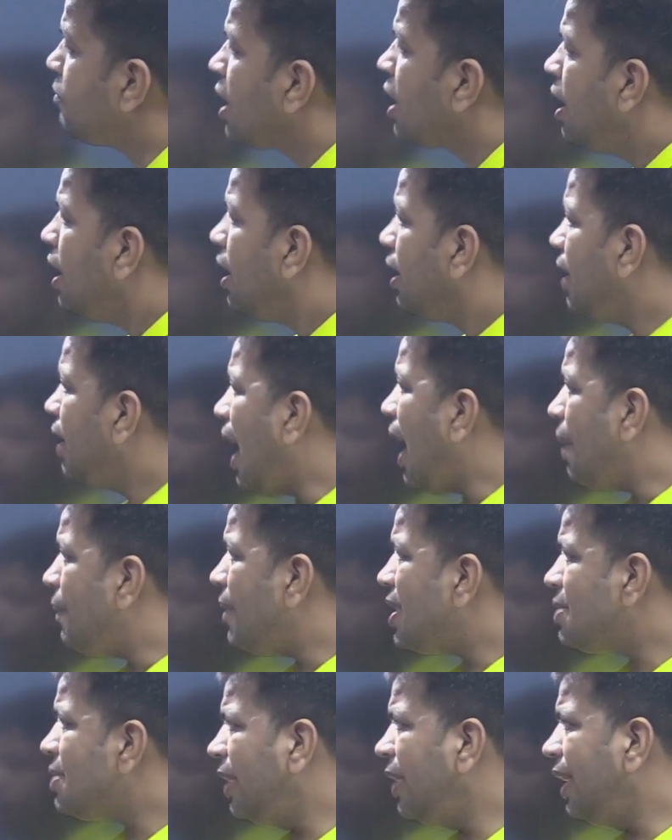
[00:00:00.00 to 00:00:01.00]
The
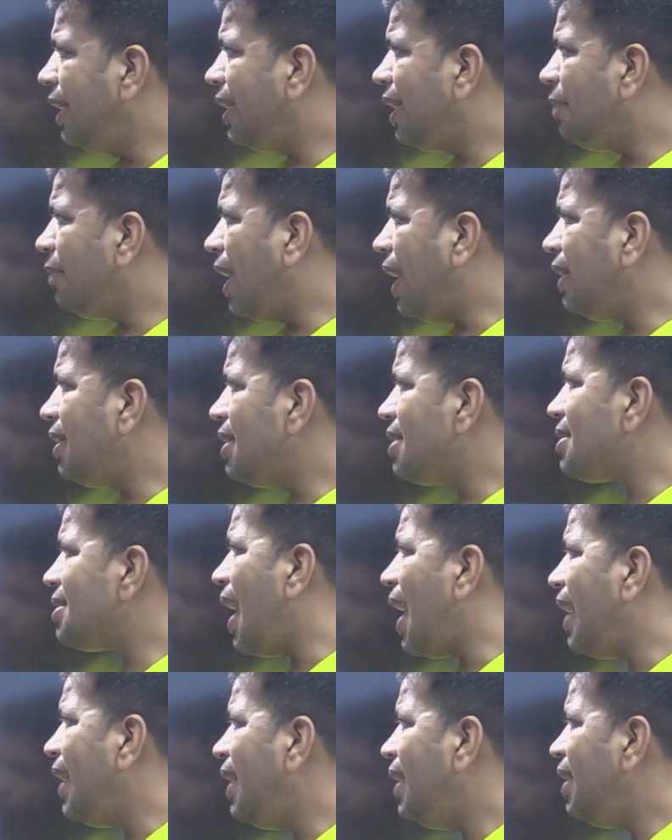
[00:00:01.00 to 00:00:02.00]
MSB determines the
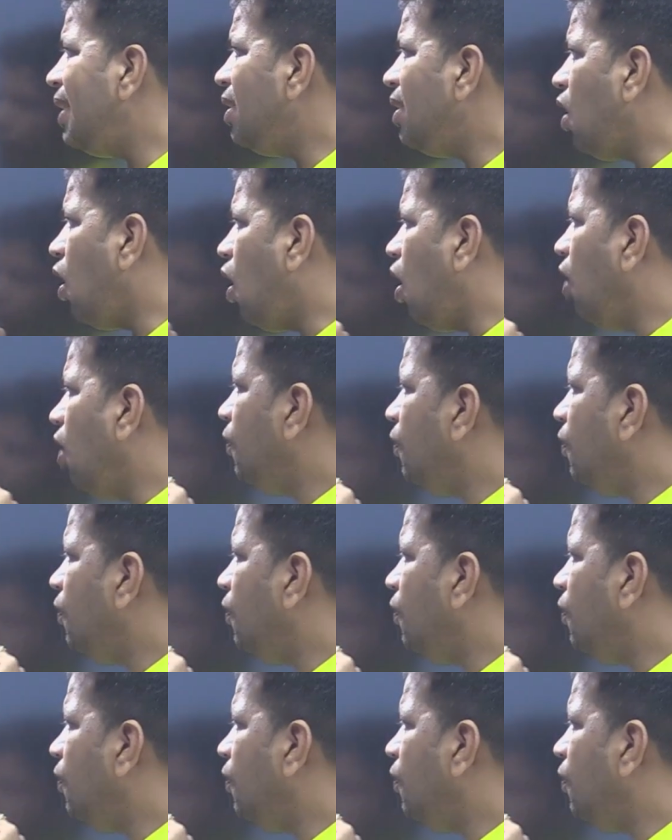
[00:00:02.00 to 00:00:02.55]
sign of a